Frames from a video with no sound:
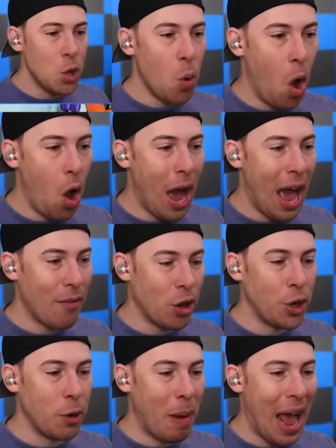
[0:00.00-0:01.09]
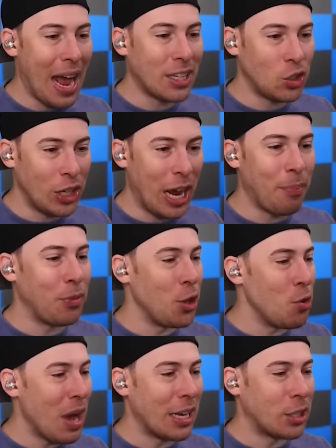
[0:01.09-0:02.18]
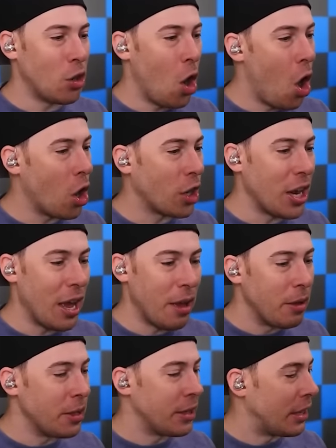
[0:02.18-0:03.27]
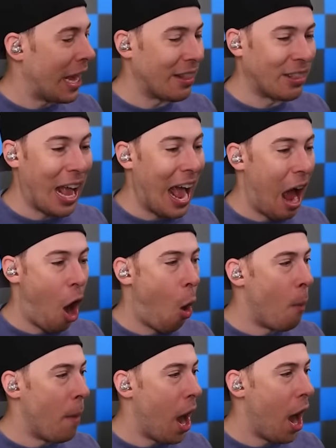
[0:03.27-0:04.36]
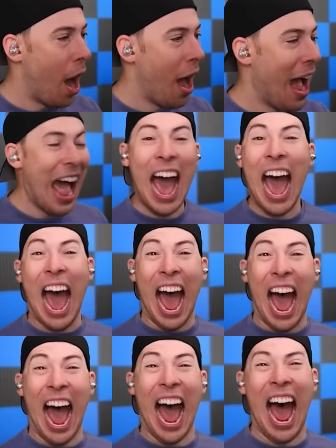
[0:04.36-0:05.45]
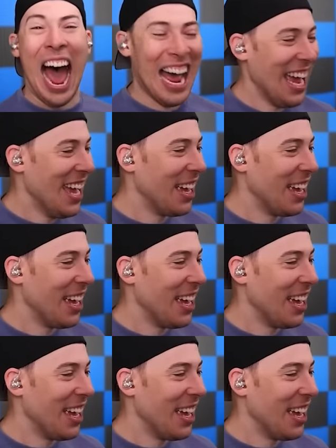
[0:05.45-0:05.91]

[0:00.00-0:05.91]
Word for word: You all have it on your backs. Yep. You guys are all gonna... Oh my...